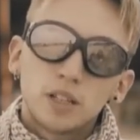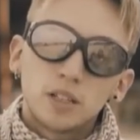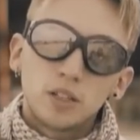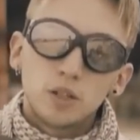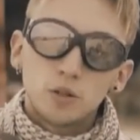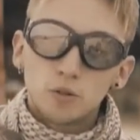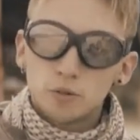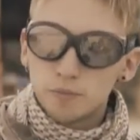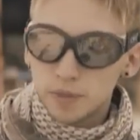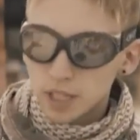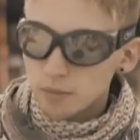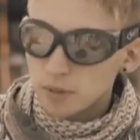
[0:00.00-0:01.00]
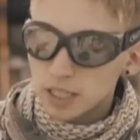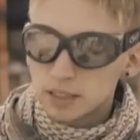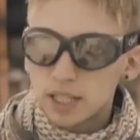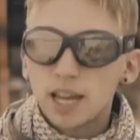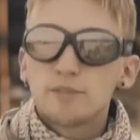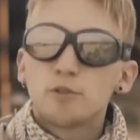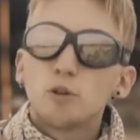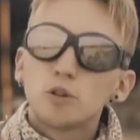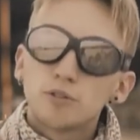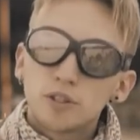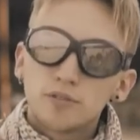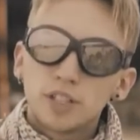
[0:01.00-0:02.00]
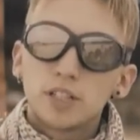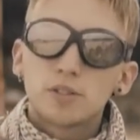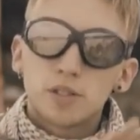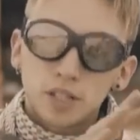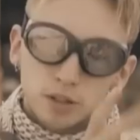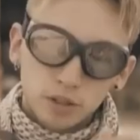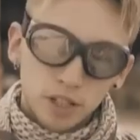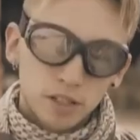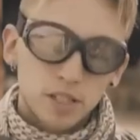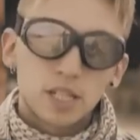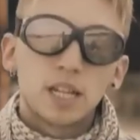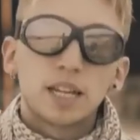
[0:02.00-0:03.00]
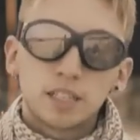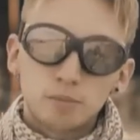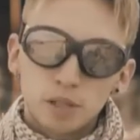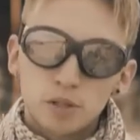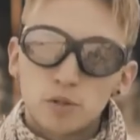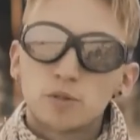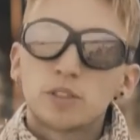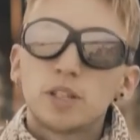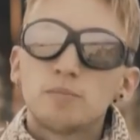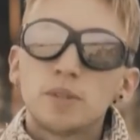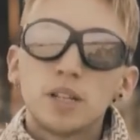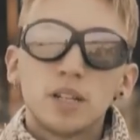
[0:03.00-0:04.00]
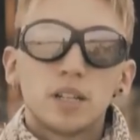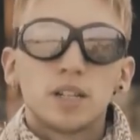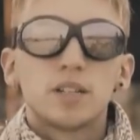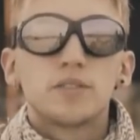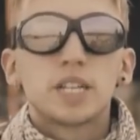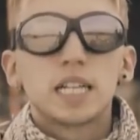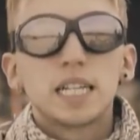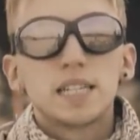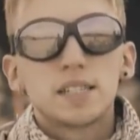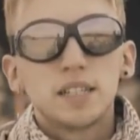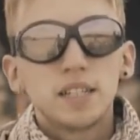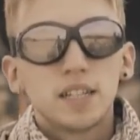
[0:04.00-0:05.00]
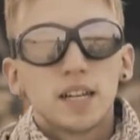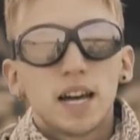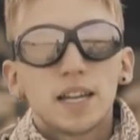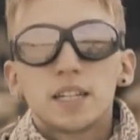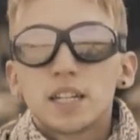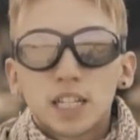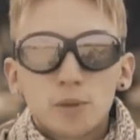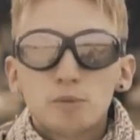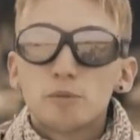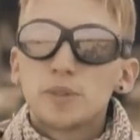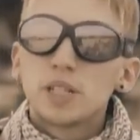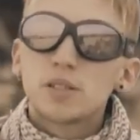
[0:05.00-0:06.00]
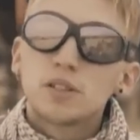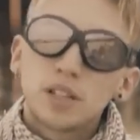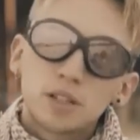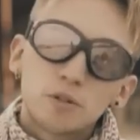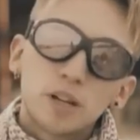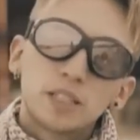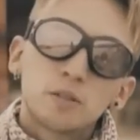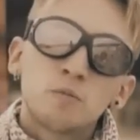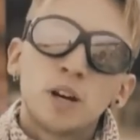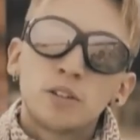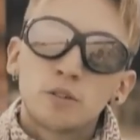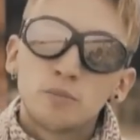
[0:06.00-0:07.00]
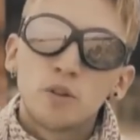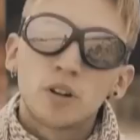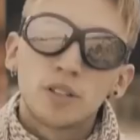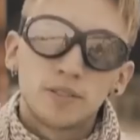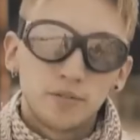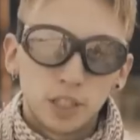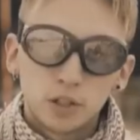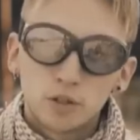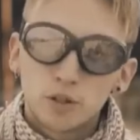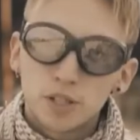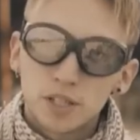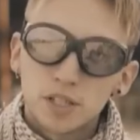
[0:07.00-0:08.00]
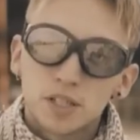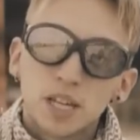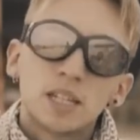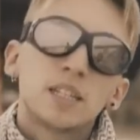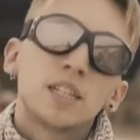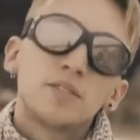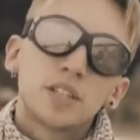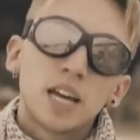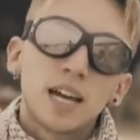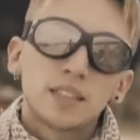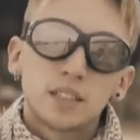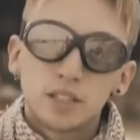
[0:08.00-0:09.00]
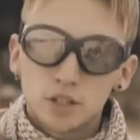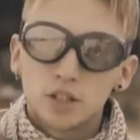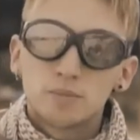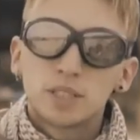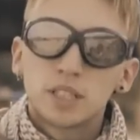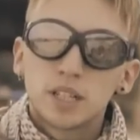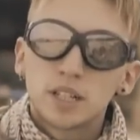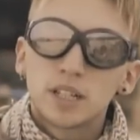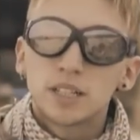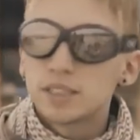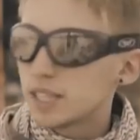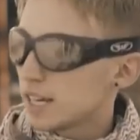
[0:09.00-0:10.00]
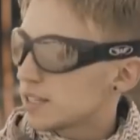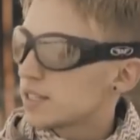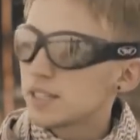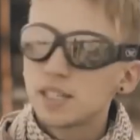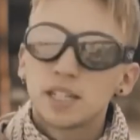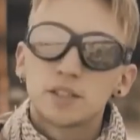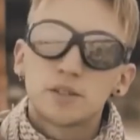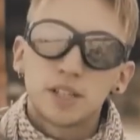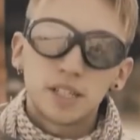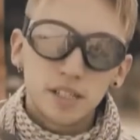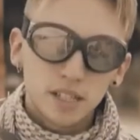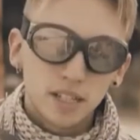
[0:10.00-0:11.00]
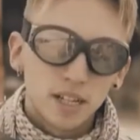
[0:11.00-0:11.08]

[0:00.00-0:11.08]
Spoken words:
you immediately have all of your videos and you can select them and sort them very easily. And in a couple of minutes, you can create one or more video courses and even add additional material and tests and other things.